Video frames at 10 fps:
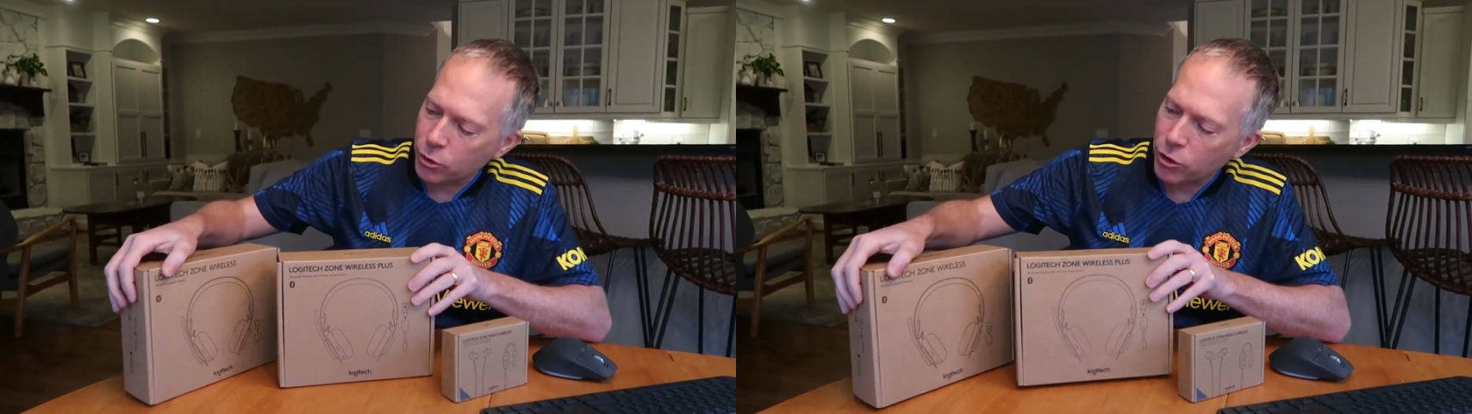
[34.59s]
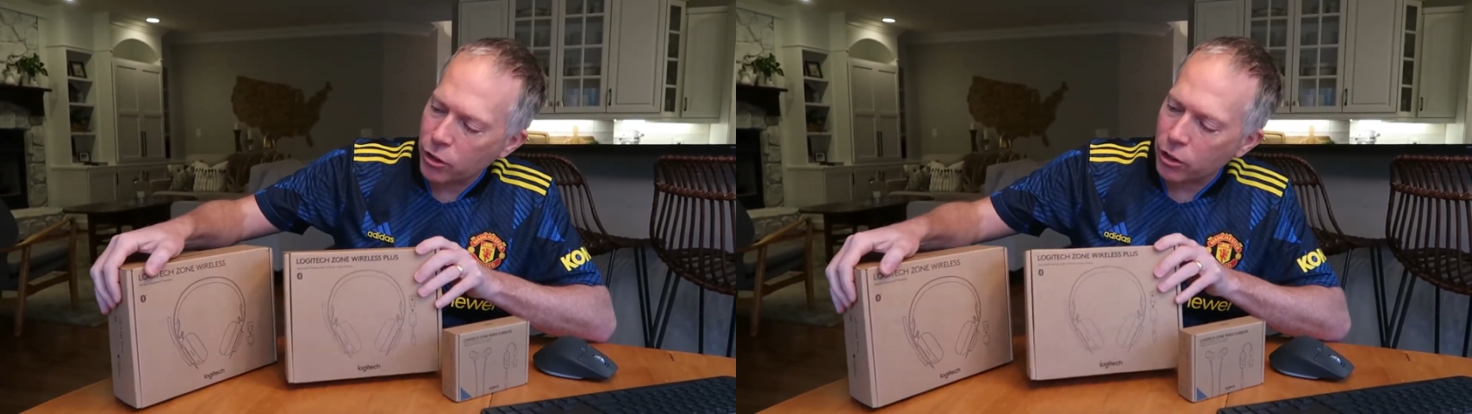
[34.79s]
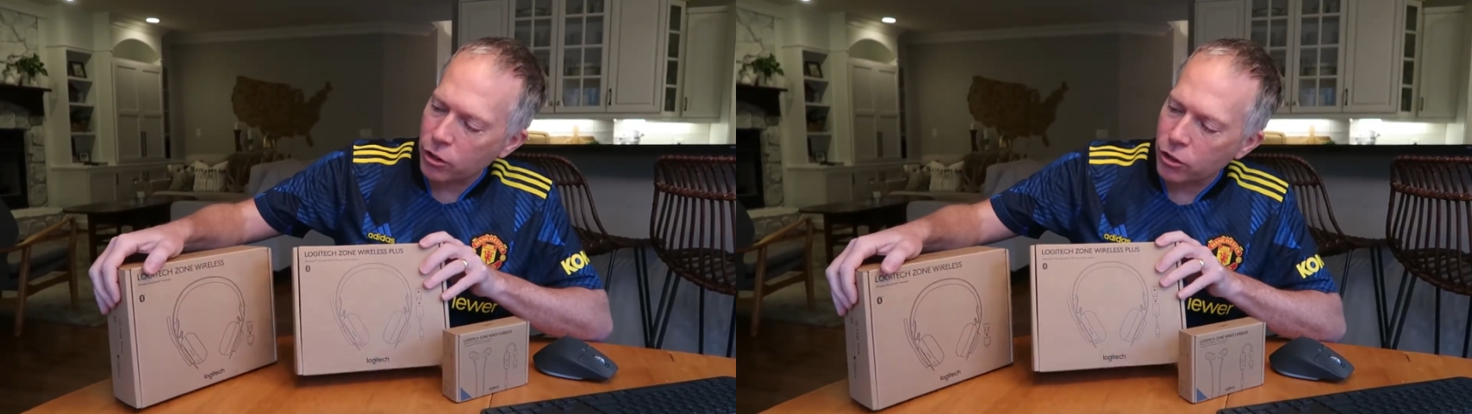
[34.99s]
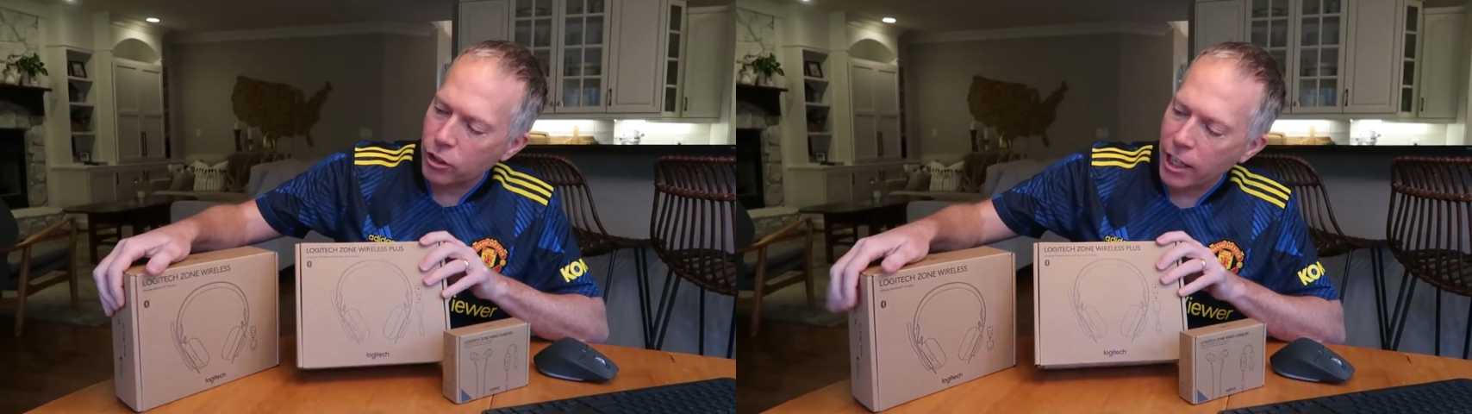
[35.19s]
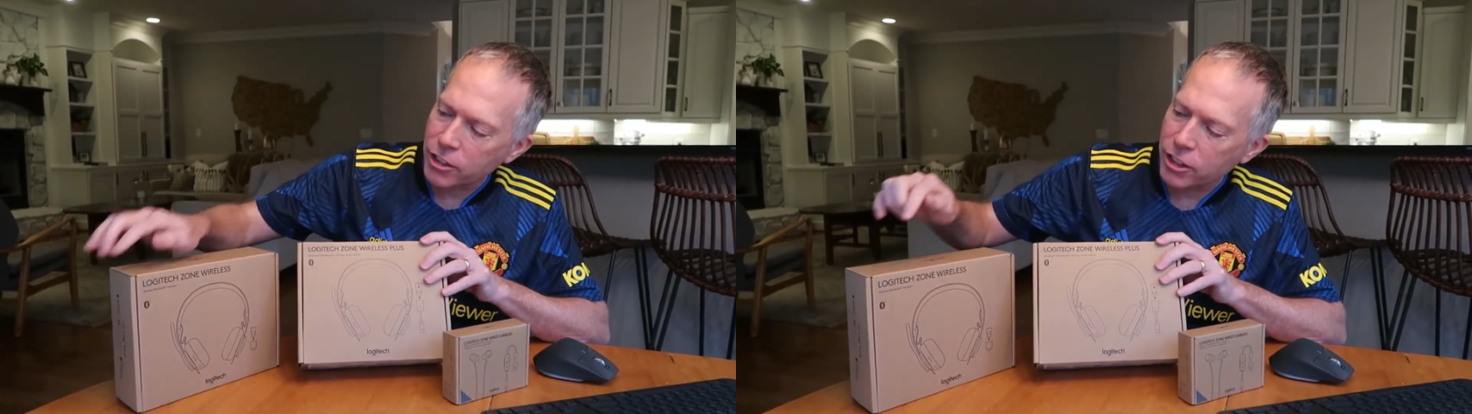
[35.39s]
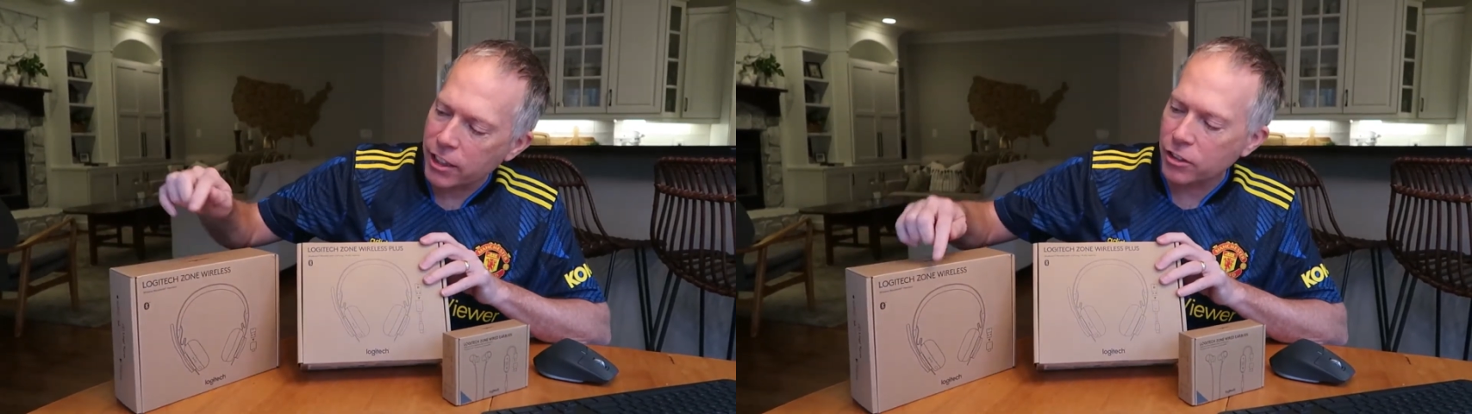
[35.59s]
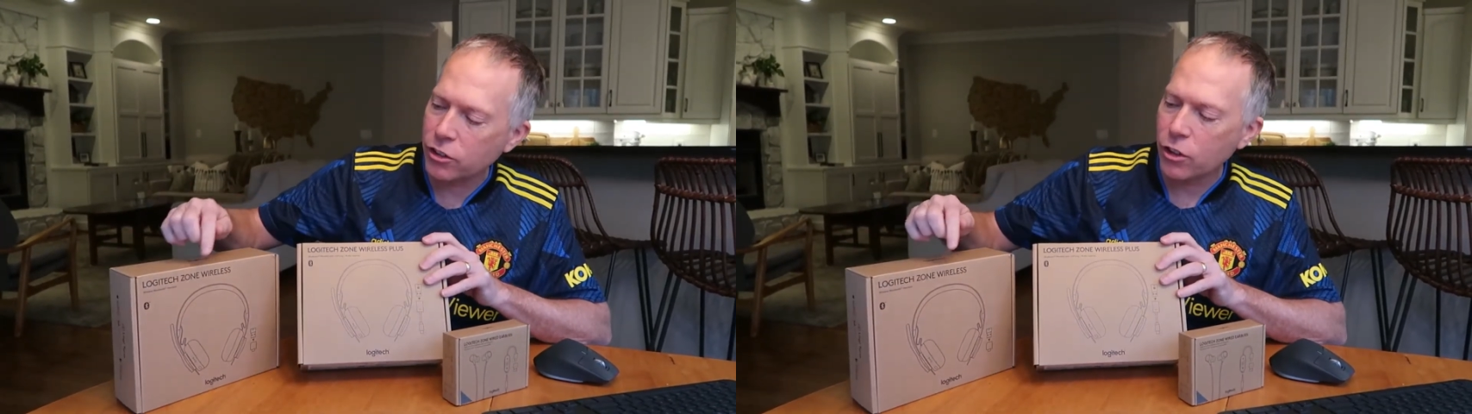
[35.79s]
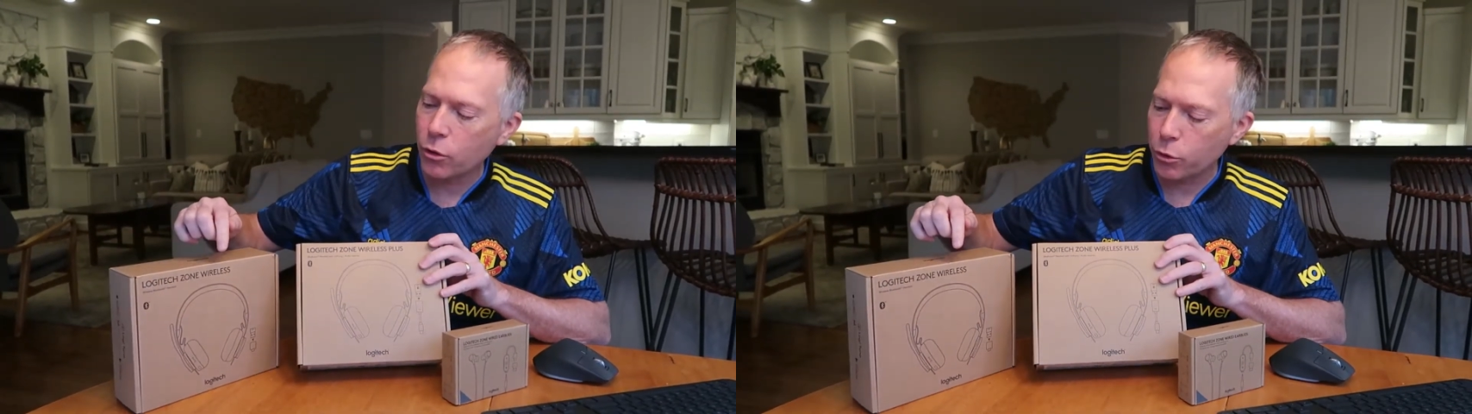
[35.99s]
So the Logitech
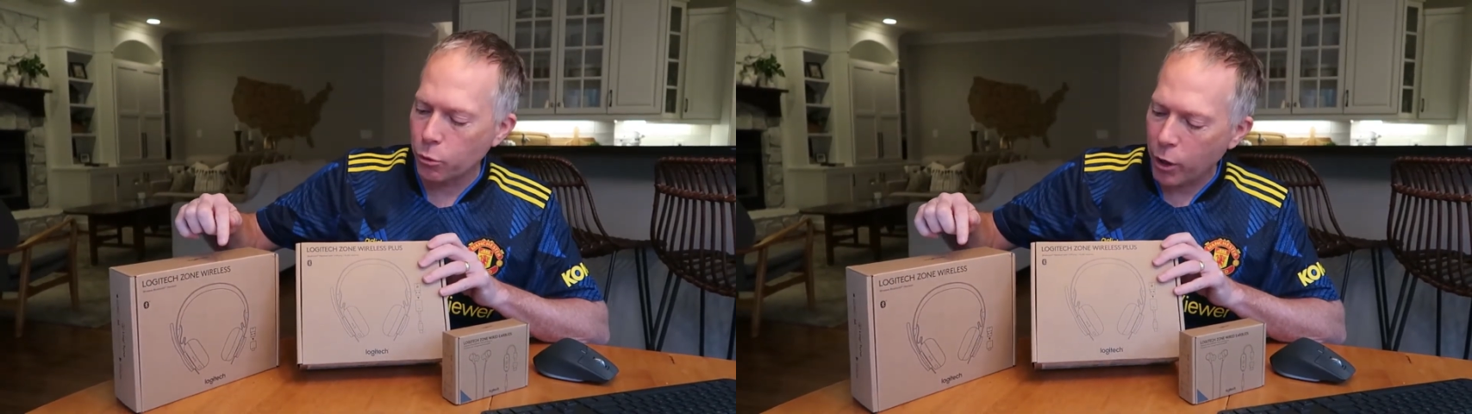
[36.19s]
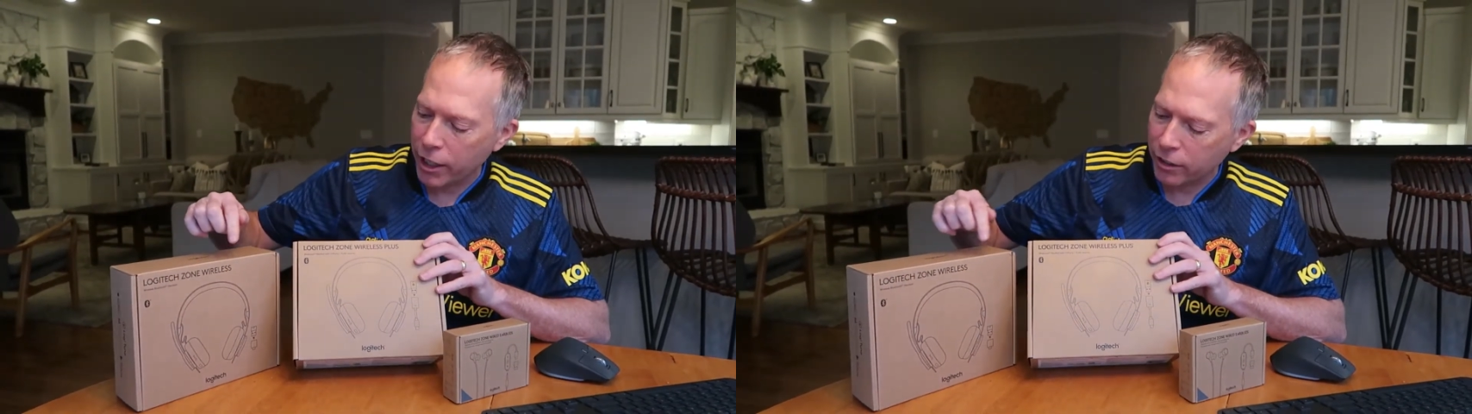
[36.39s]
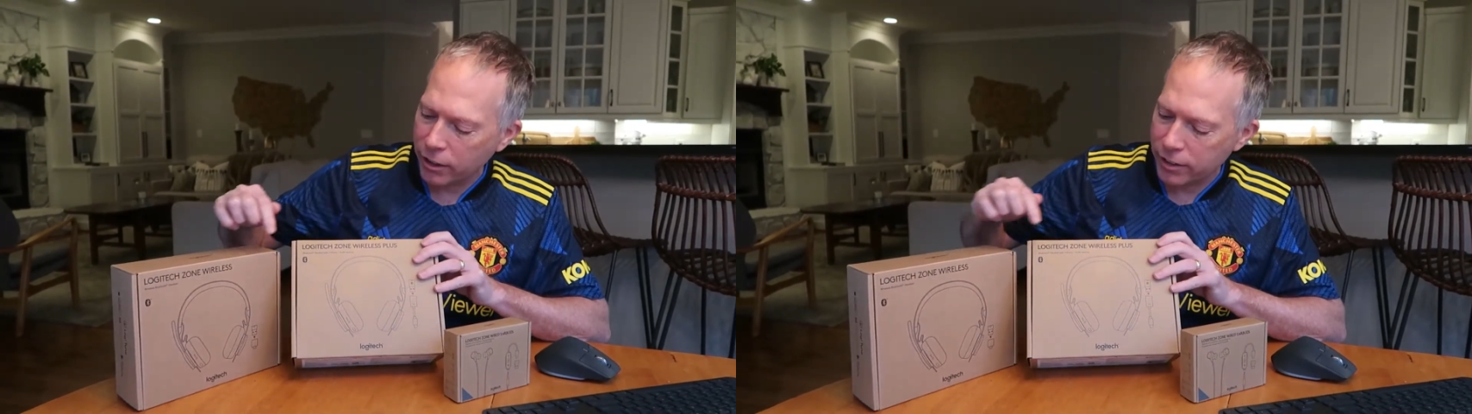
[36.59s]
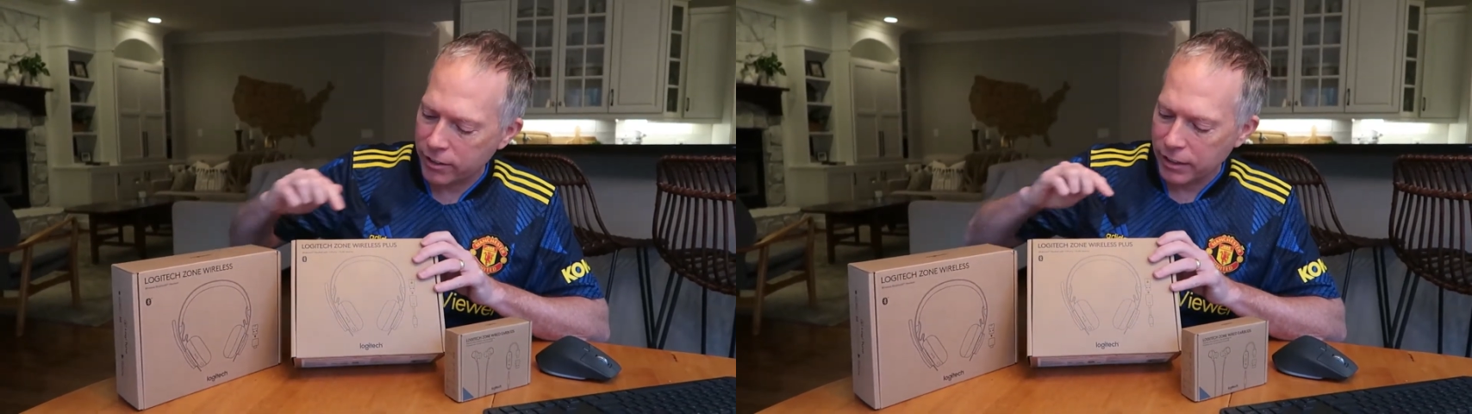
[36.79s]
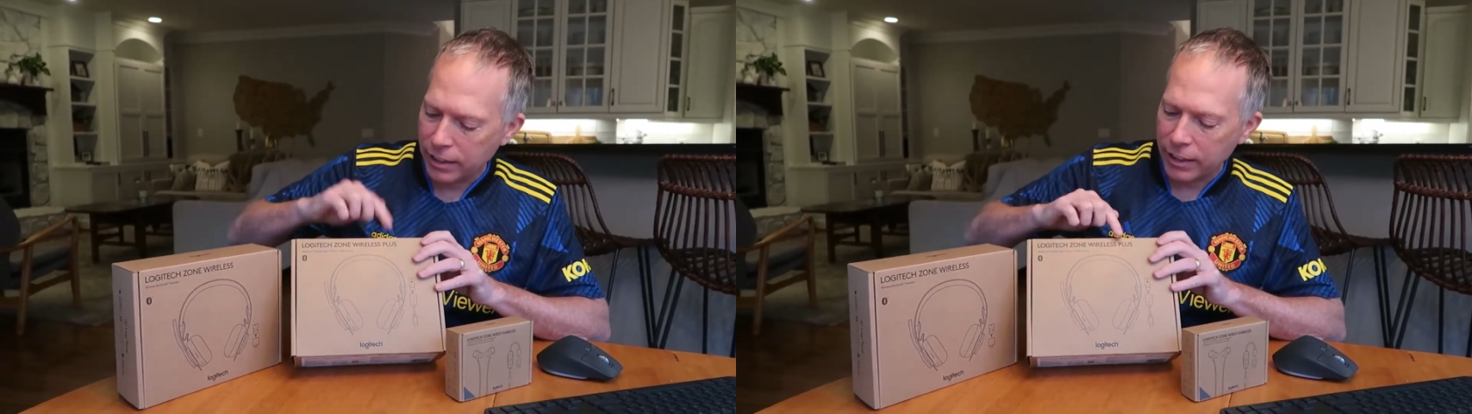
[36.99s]
Zone Wireless